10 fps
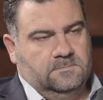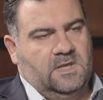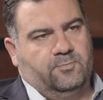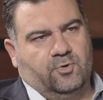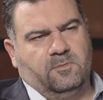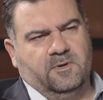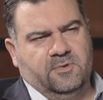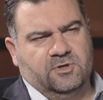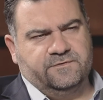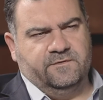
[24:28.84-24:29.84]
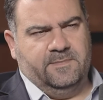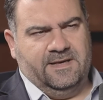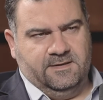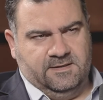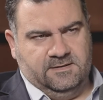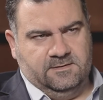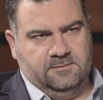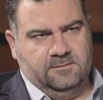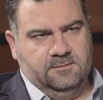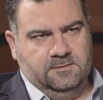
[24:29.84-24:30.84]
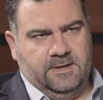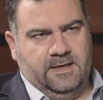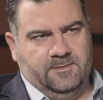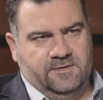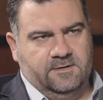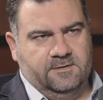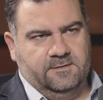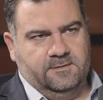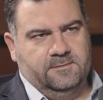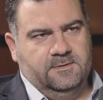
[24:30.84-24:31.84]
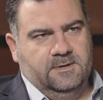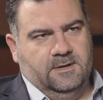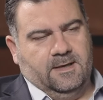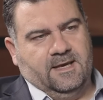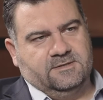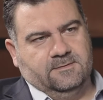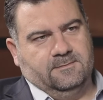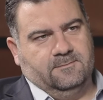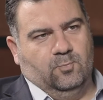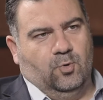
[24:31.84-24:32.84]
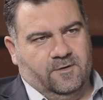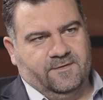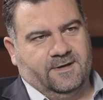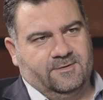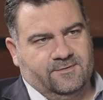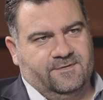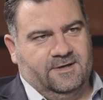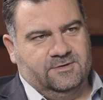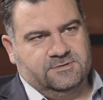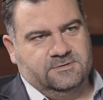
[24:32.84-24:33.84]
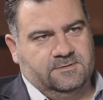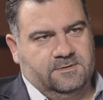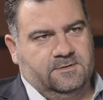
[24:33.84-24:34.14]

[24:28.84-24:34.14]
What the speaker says: Yeah, probably because of the banking element, more than 100,000.